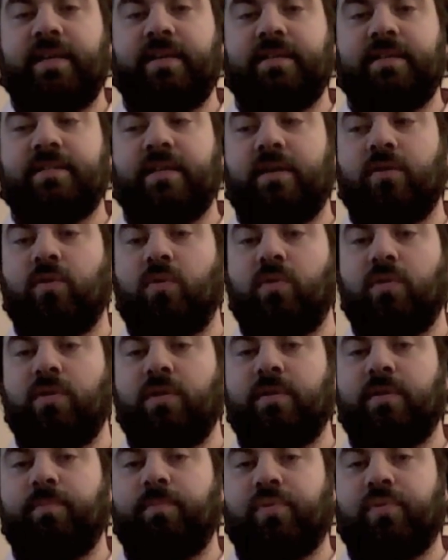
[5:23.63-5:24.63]
is that
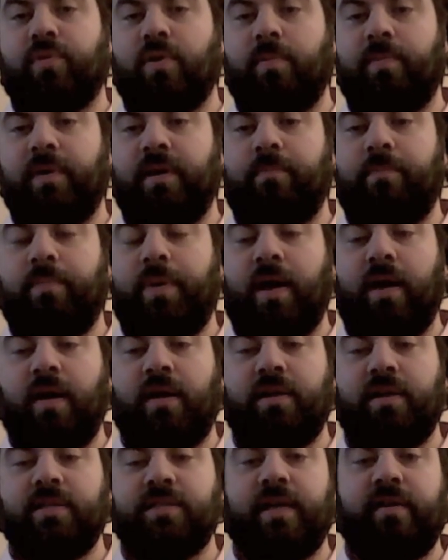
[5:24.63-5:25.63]
all the proper
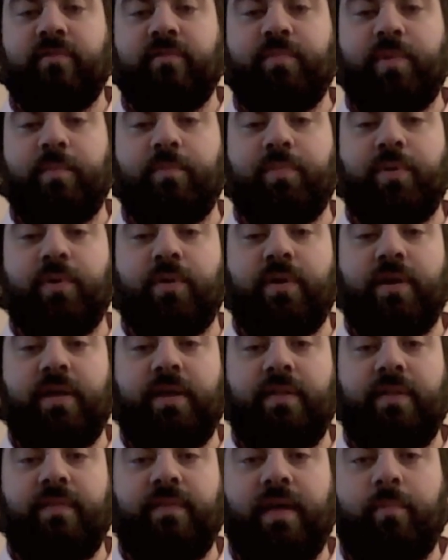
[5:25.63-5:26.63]
parts have been put
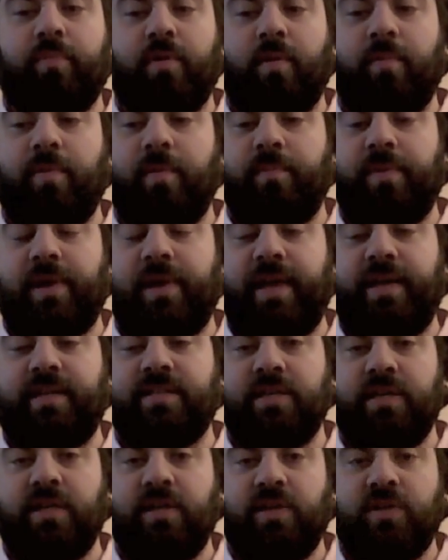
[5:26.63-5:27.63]
in their proper
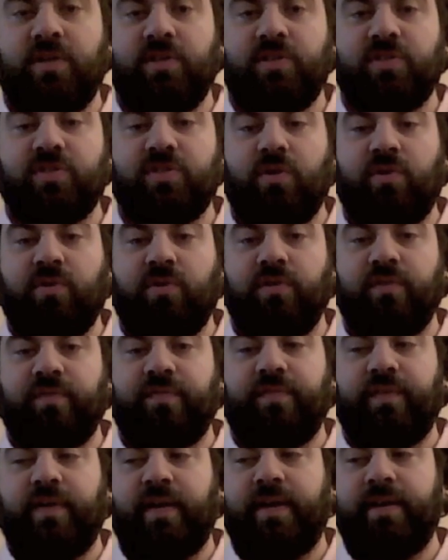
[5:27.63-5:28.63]
place. So you'll
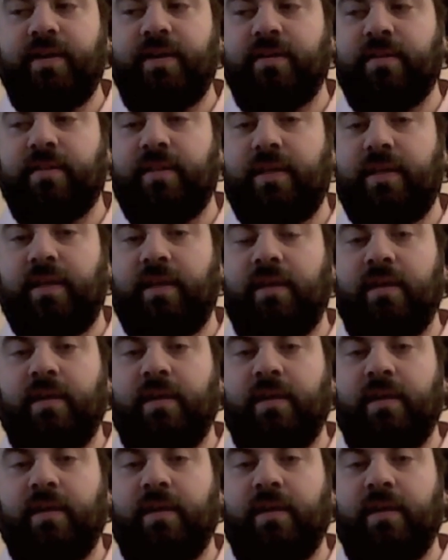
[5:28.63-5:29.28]
find the